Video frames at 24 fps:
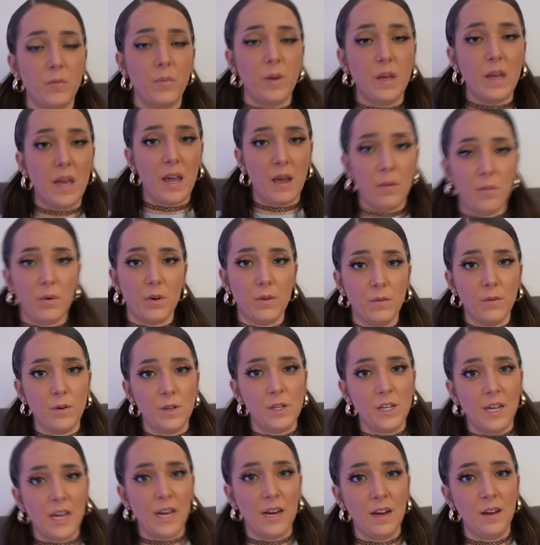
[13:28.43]
of became her
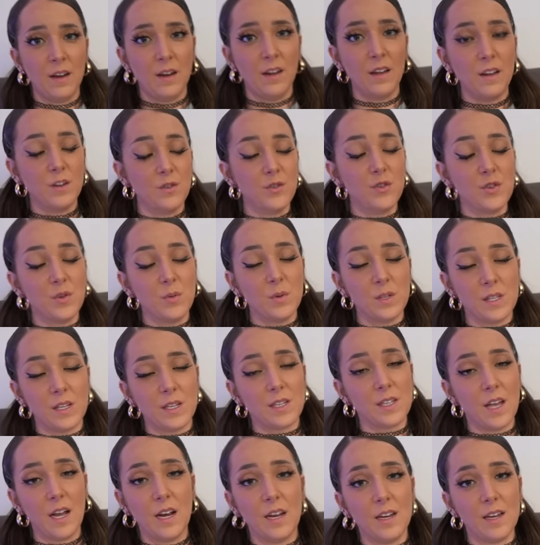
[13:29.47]
routine and she was
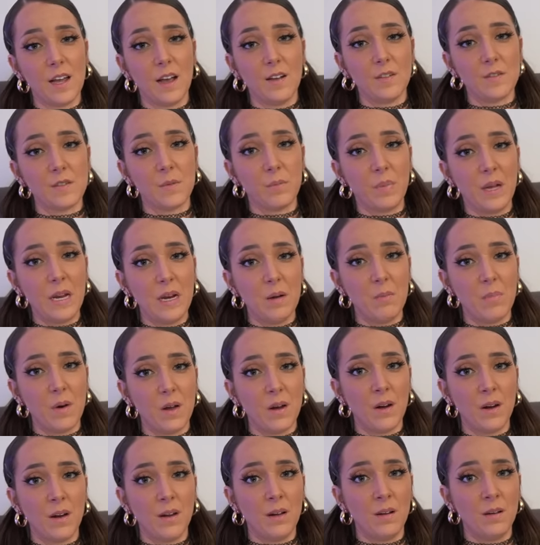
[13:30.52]
excited to have some peanut
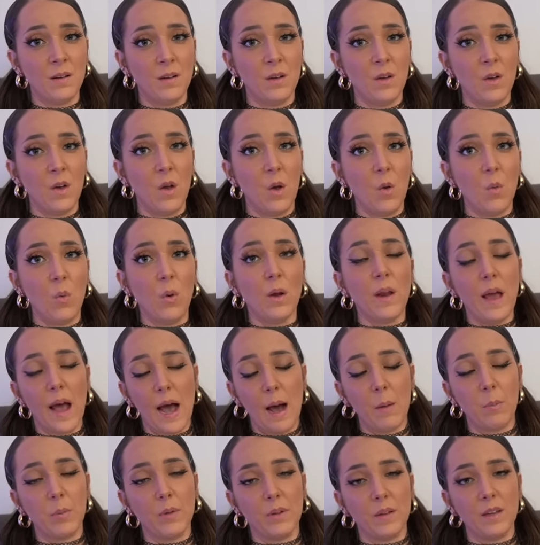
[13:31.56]
butter and would
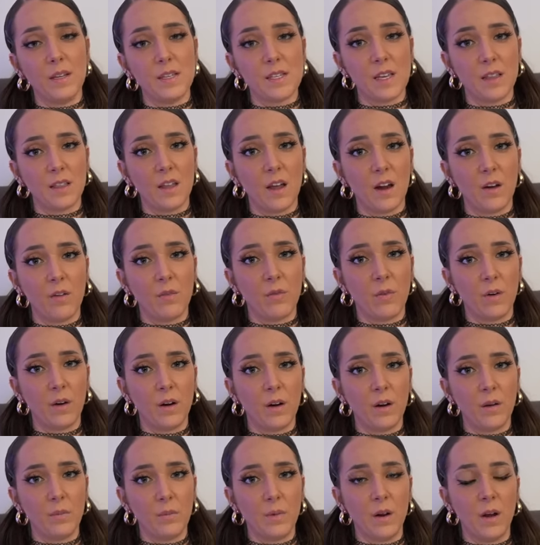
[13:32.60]
happily sit there
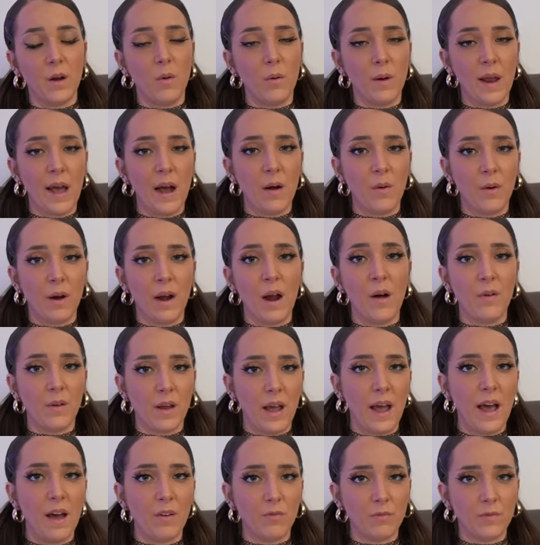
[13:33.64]
for, you know, an hour, hour and
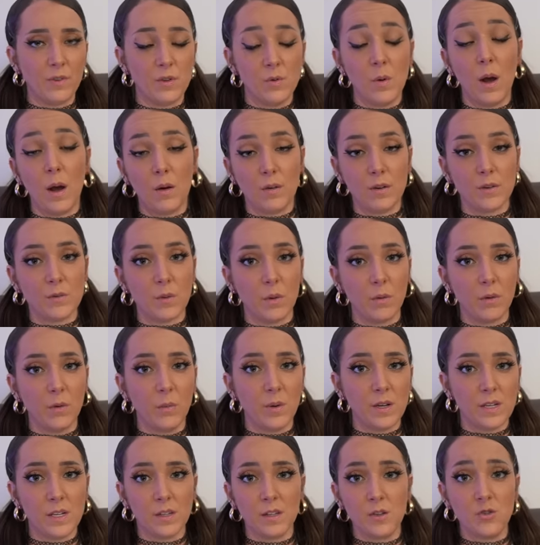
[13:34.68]
a half, 2 hours while we
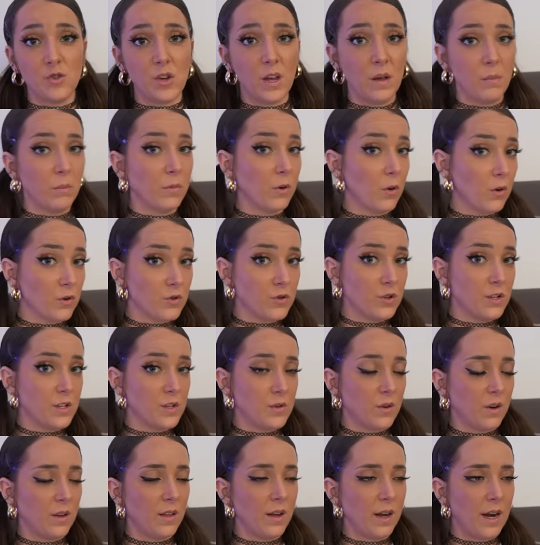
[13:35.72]
went to the gym, grocery
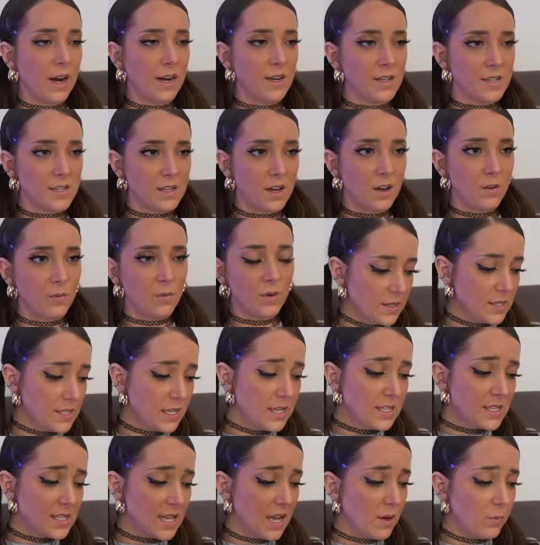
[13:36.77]
store, that kind of stuff.
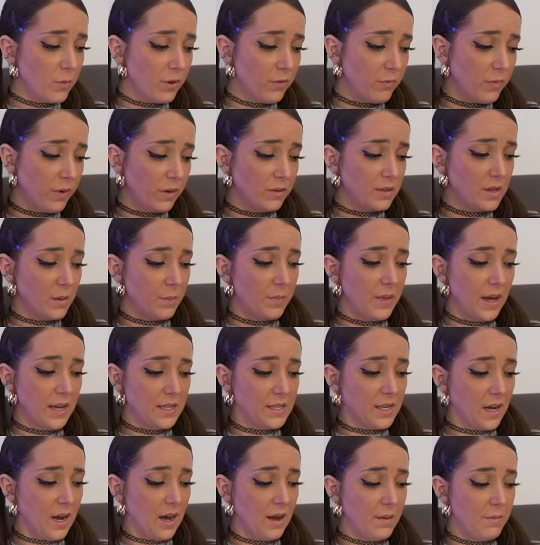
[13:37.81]
Since then, we've built up
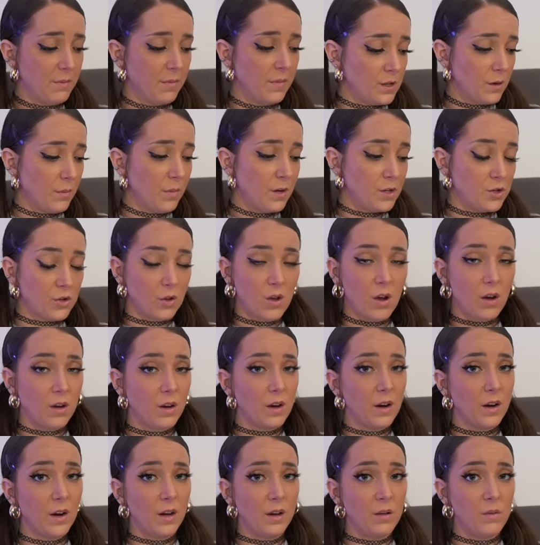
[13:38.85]
that time to much
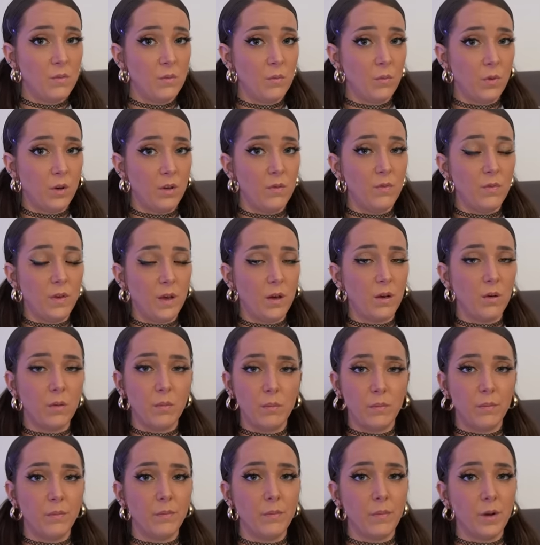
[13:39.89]
longer and we
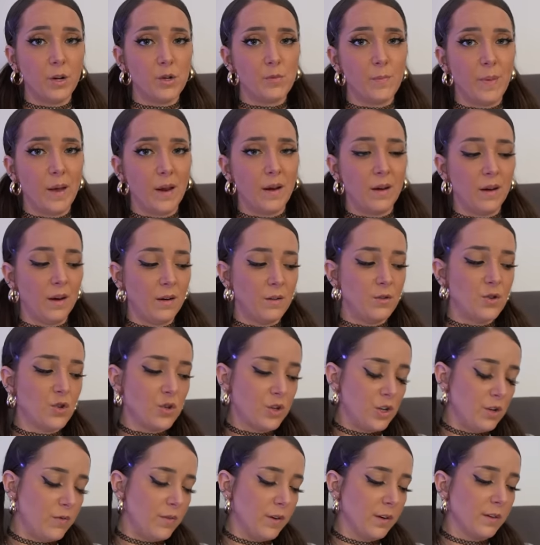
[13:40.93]
feel much better and
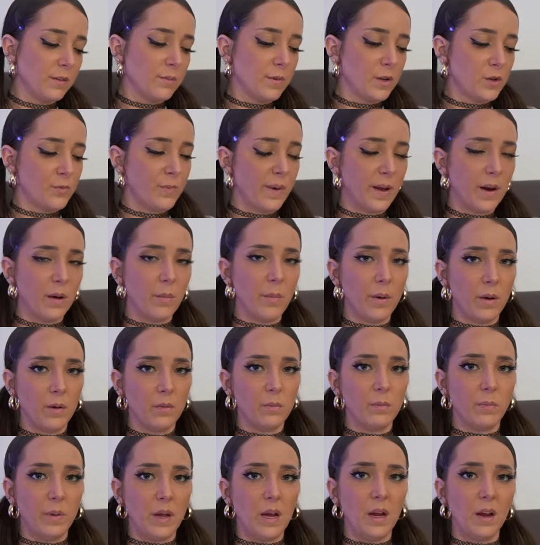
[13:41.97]
she feels much better
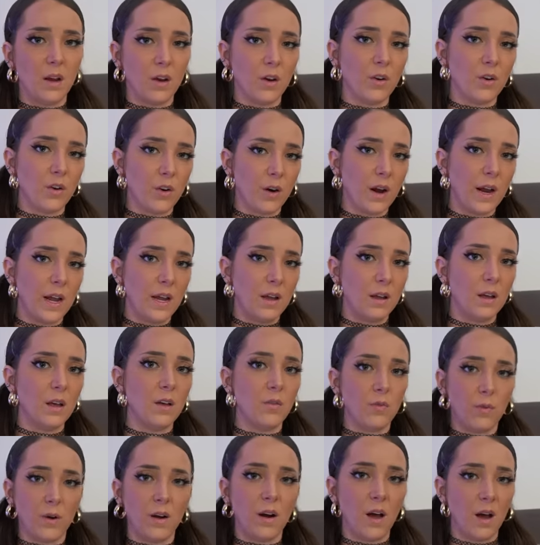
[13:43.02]
about being her crate
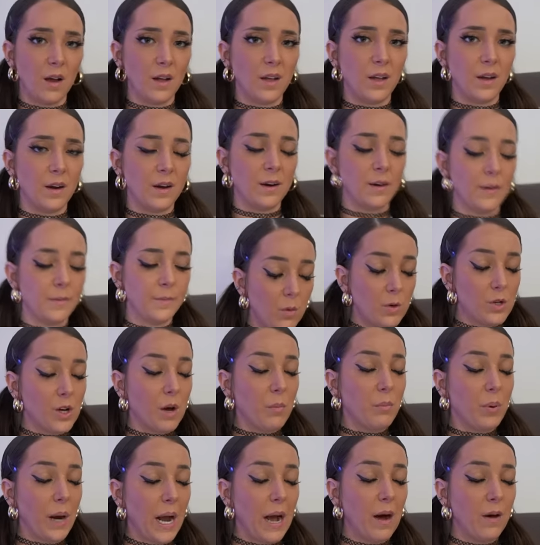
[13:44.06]
if we're not here, which
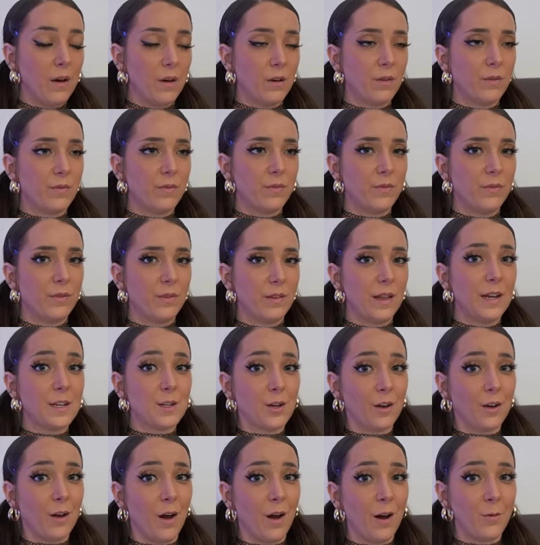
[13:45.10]
I'm proud of. That
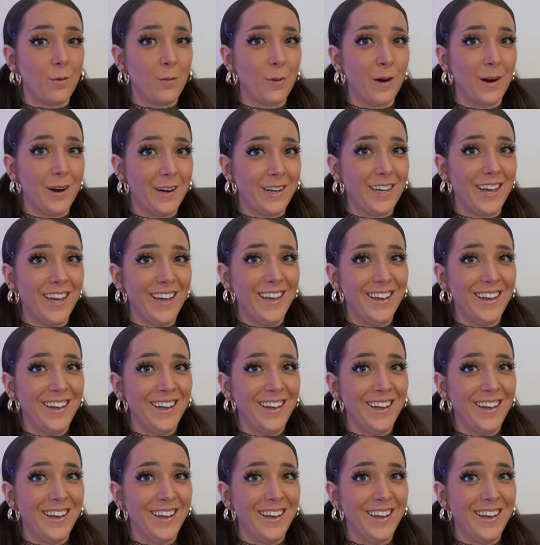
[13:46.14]
took hard work.